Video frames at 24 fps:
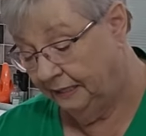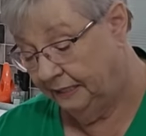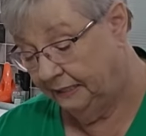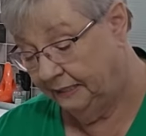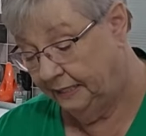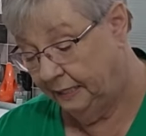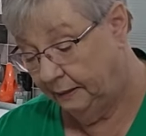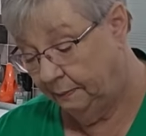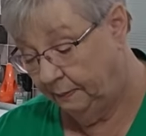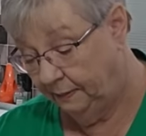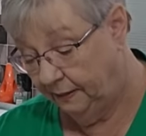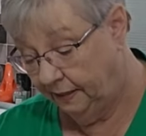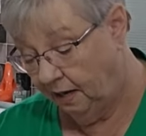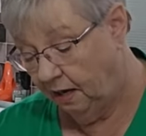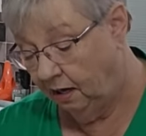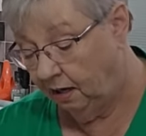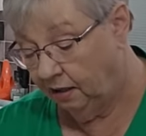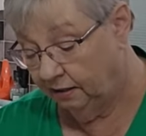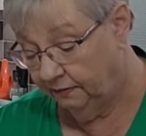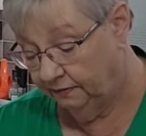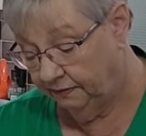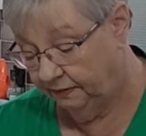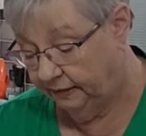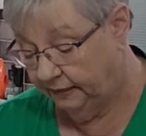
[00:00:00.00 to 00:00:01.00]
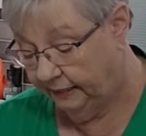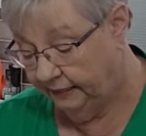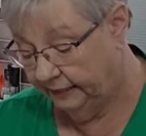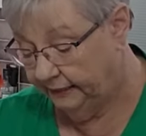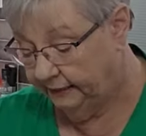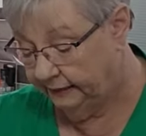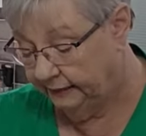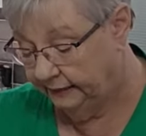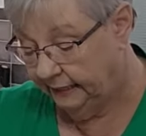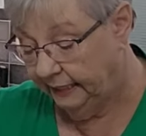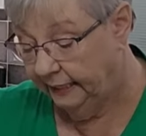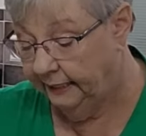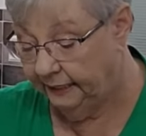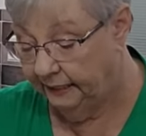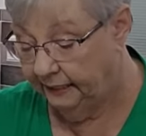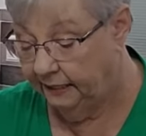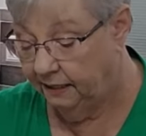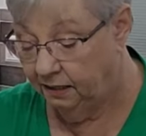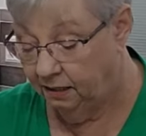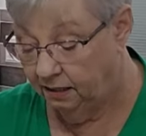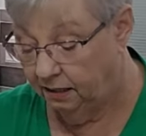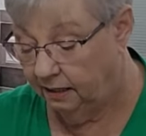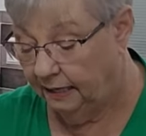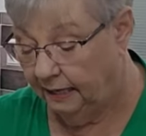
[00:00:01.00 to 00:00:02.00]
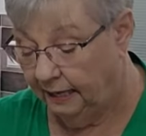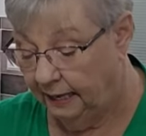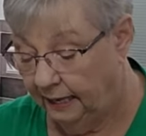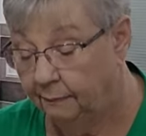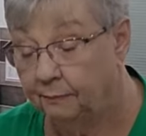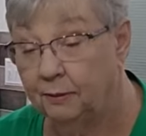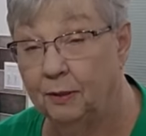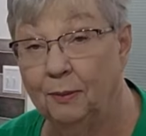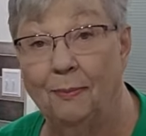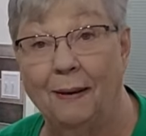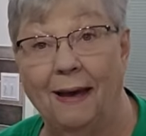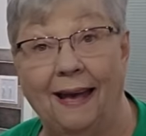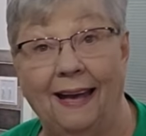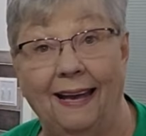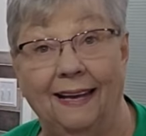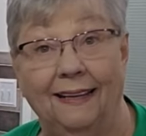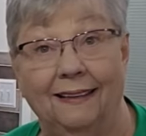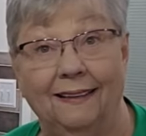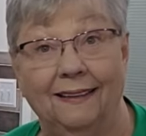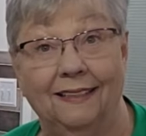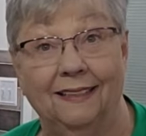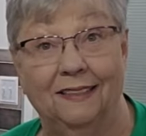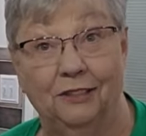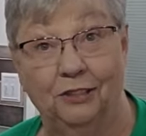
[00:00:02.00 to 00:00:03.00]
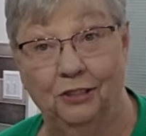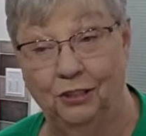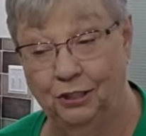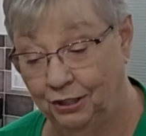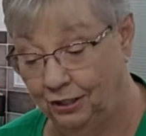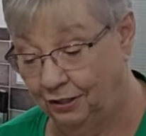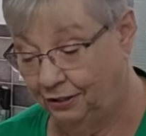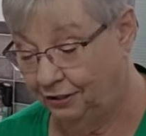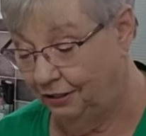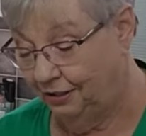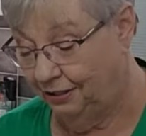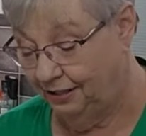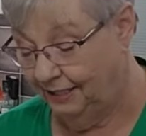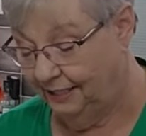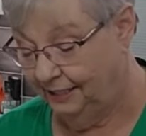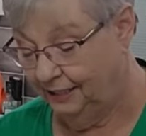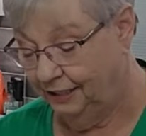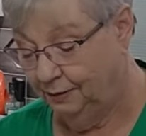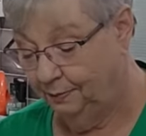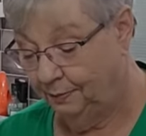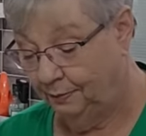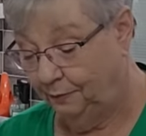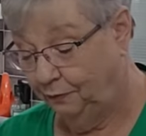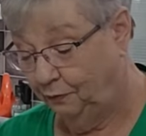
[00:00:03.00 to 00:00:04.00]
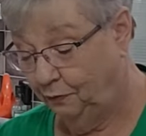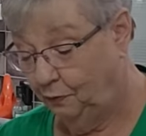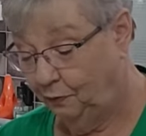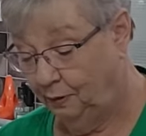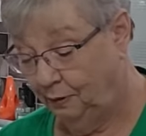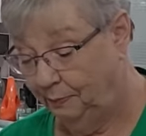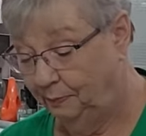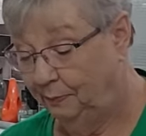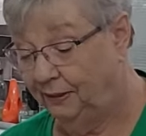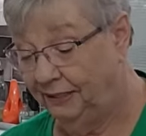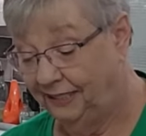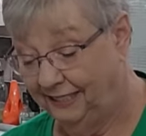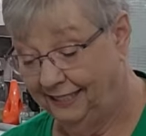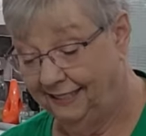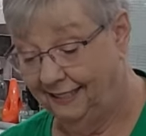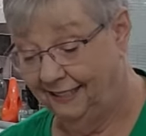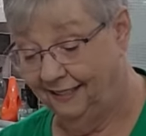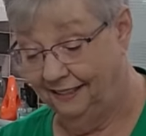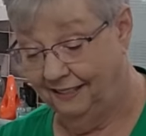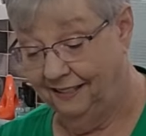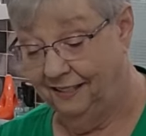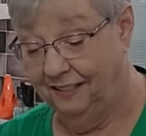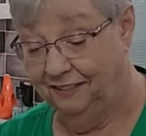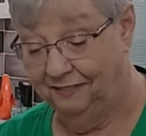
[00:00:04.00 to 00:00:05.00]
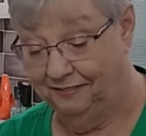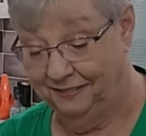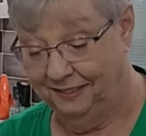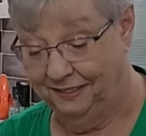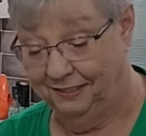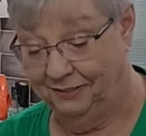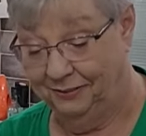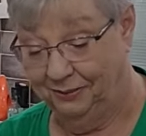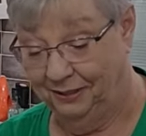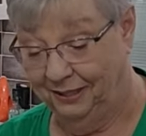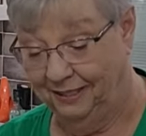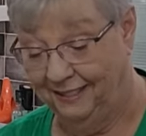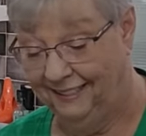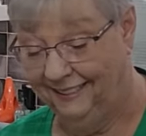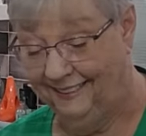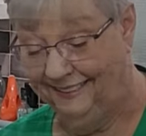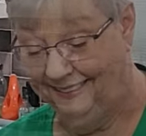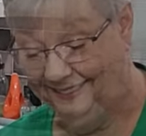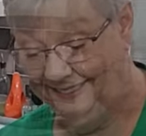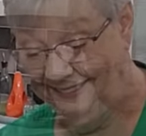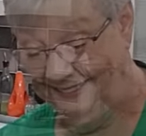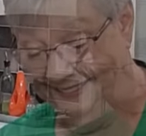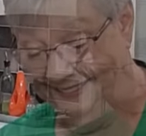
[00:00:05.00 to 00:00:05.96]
dipping all of this and uh, I'll be back and show you this before we put it in the oven, okay?